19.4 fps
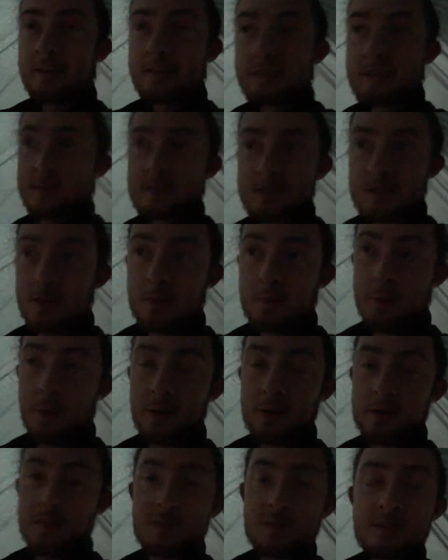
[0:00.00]
that's a good
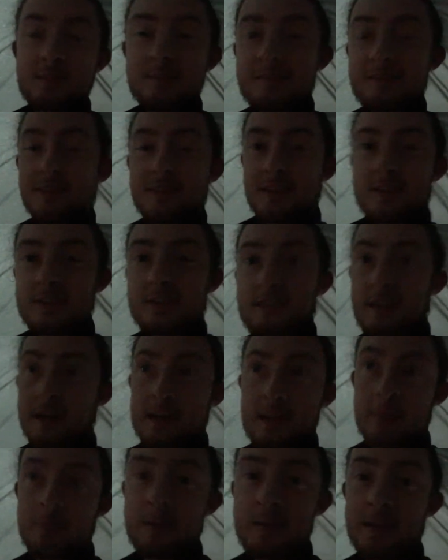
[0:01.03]
policy because I
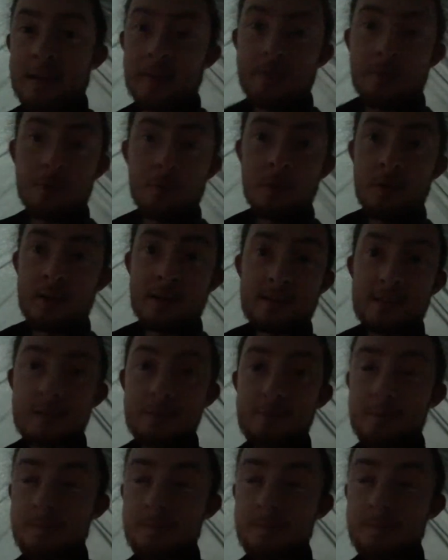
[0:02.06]
like being comfortable when I sleep.